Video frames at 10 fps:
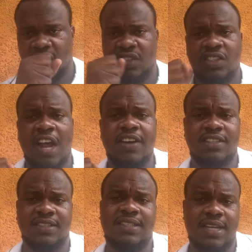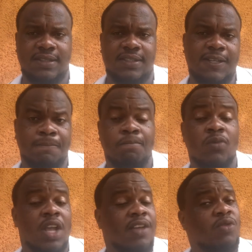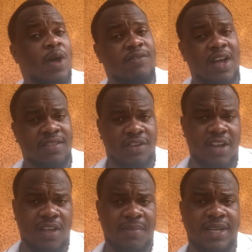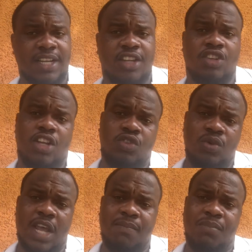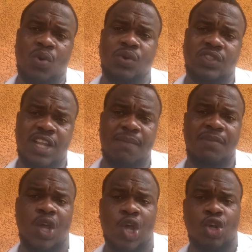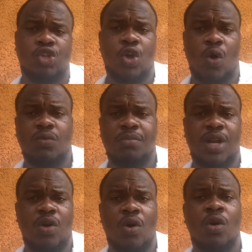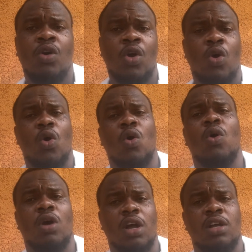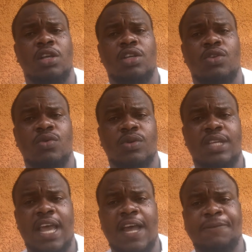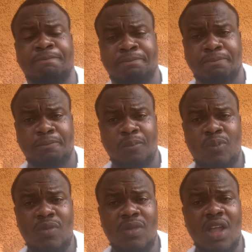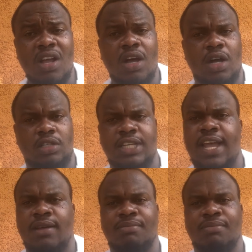sorry, to CXC. If you have other recommendations, you can post them down below, or you can, follow me